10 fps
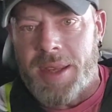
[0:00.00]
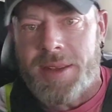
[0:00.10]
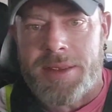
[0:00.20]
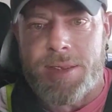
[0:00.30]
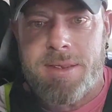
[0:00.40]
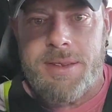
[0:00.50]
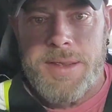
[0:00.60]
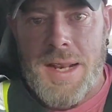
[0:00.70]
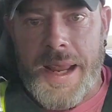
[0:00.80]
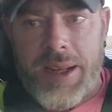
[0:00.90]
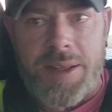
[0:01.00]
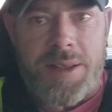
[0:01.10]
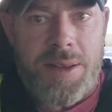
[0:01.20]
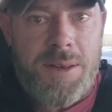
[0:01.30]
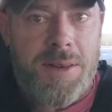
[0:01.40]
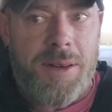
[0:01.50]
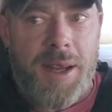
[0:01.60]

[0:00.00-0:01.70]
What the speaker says: things that I could do